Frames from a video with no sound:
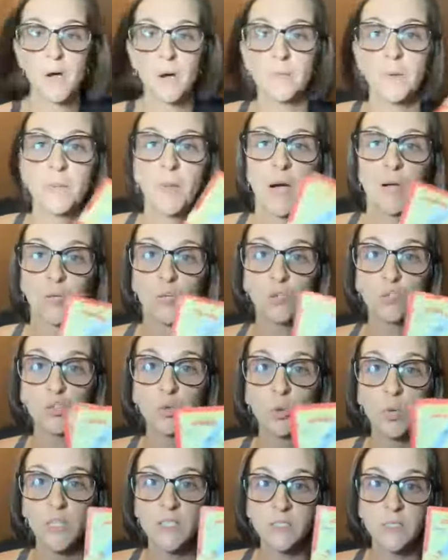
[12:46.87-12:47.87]
up about your
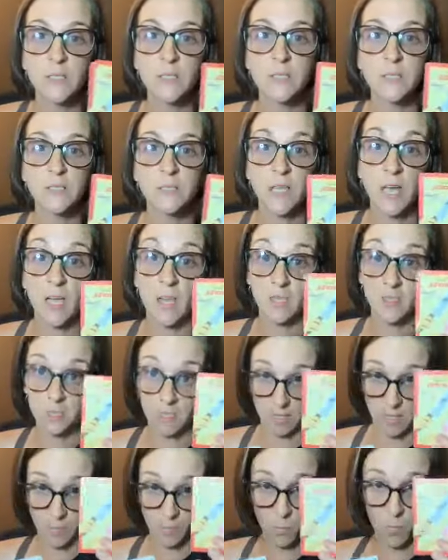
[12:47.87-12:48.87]
choices
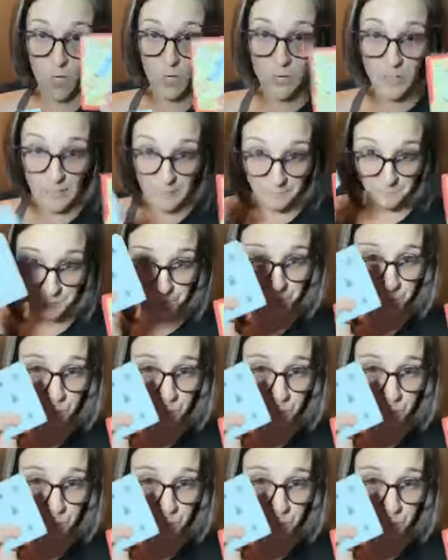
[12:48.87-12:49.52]
and whatnot.